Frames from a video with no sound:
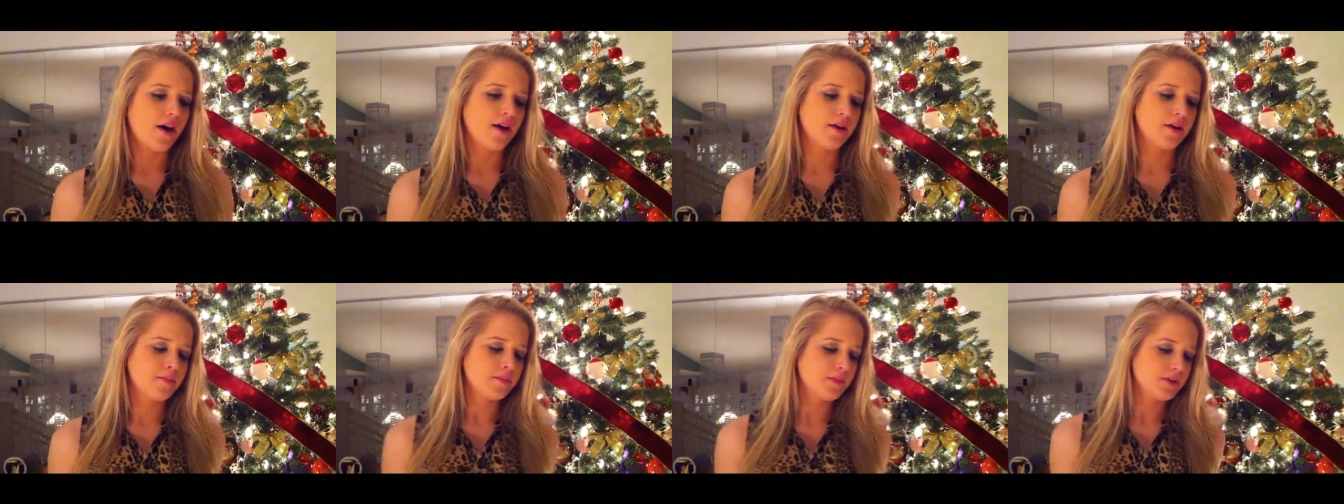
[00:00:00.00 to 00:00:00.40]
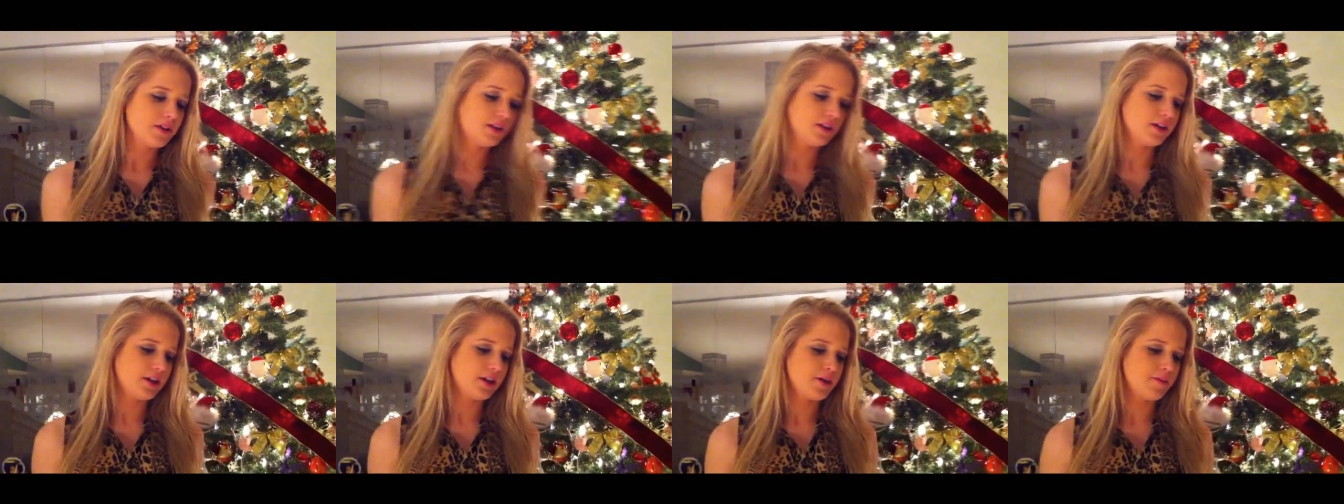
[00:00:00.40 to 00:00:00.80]
Um,
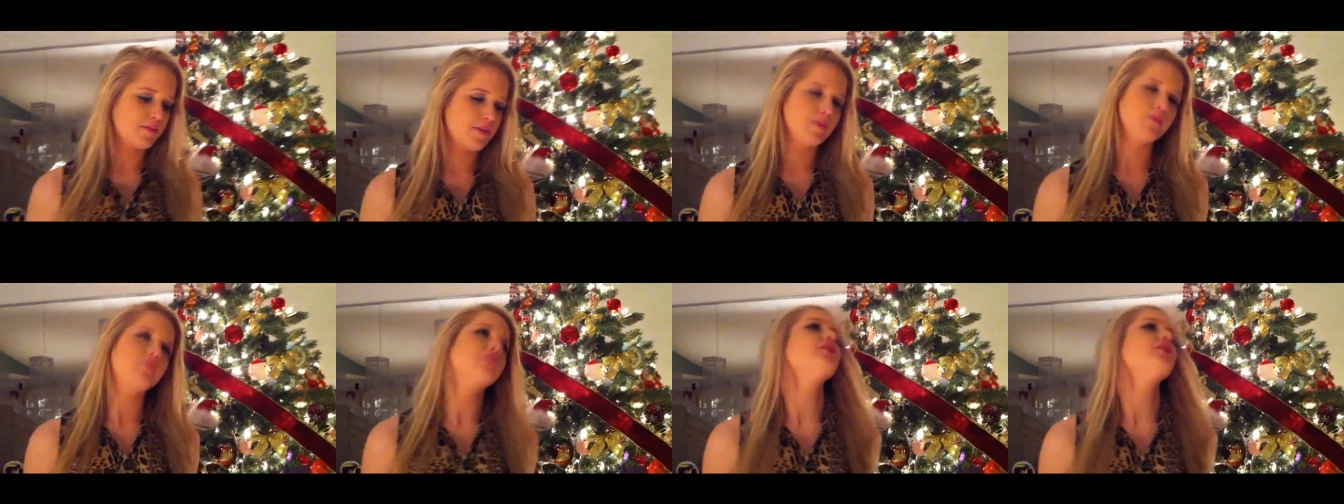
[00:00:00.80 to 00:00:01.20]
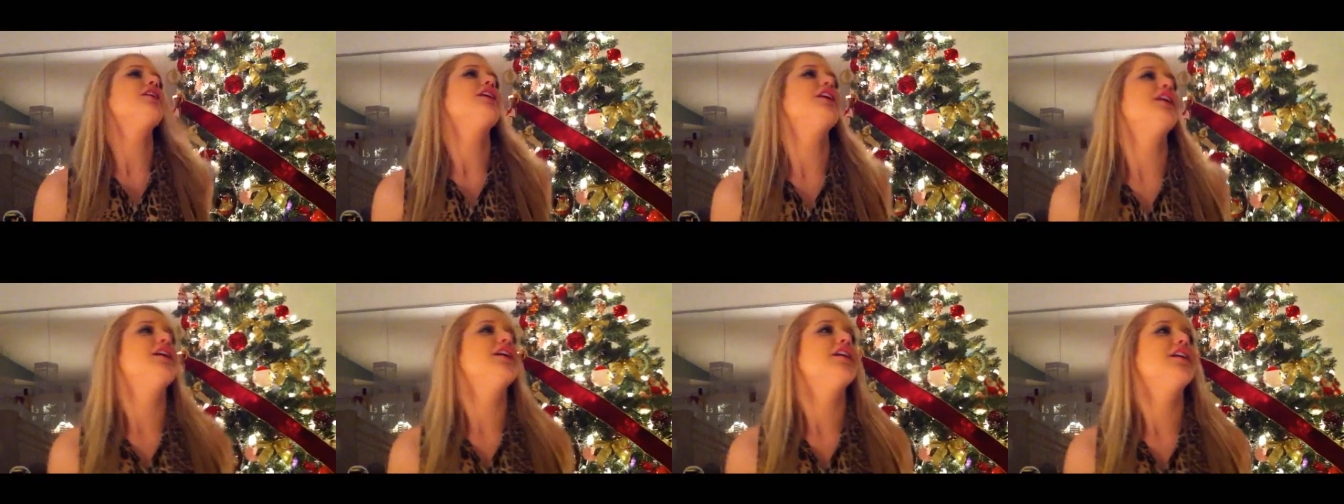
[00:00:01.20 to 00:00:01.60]
a
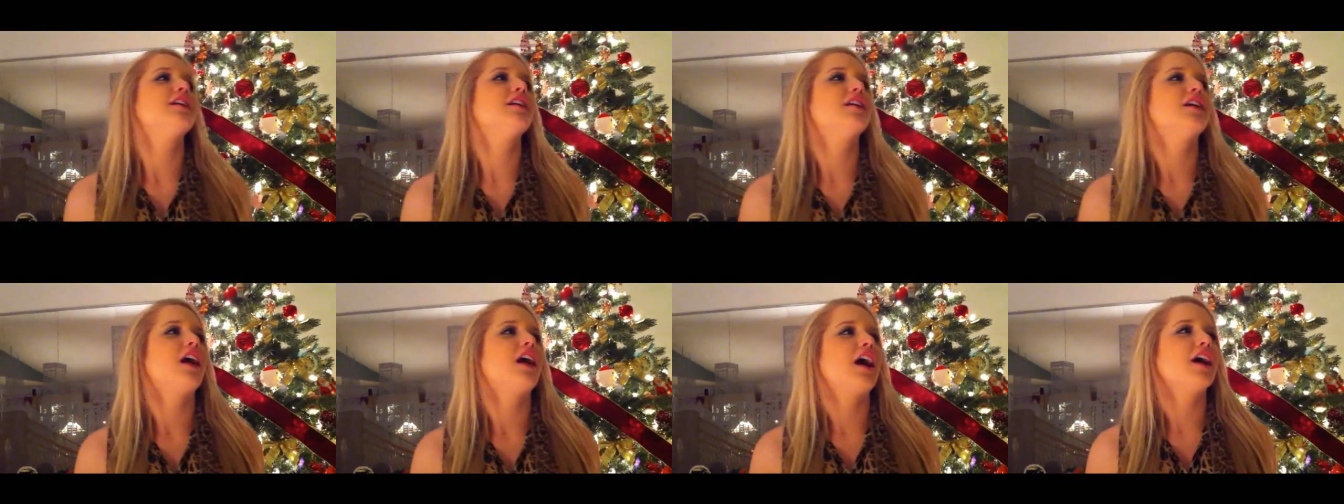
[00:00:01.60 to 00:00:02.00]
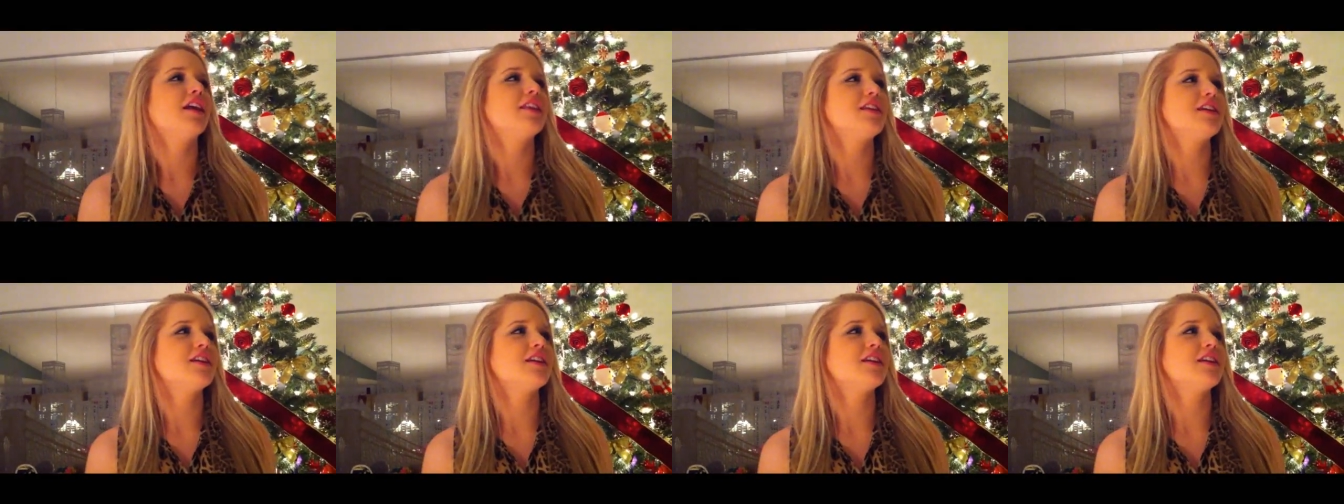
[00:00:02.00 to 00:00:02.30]
memory I